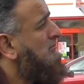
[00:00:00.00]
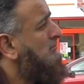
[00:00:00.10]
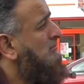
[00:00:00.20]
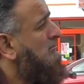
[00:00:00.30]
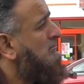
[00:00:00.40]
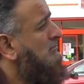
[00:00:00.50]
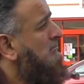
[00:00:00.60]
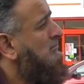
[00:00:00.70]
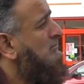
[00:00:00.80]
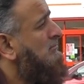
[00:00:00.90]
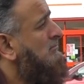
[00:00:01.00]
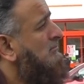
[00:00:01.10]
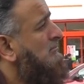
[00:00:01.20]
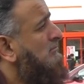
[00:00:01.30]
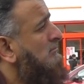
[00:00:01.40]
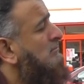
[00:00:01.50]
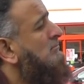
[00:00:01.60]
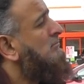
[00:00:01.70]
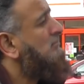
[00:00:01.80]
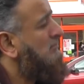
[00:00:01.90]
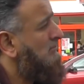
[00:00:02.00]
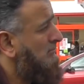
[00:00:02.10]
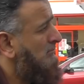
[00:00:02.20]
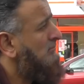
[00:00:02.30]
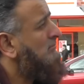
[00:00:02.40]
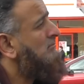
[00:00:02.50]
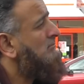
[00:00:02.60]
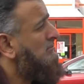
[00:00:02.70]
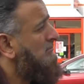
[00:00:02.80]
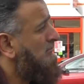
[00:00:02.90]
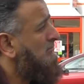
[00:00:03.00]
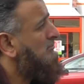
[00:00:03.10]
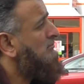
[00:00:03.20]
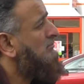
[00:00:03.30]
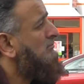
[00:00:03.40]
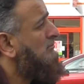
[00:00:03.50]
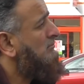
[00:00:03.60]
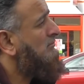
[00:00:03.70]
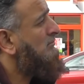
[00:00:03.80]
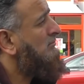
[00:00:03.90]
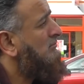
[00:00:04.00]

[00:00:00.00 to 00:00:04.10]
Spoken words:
(silent)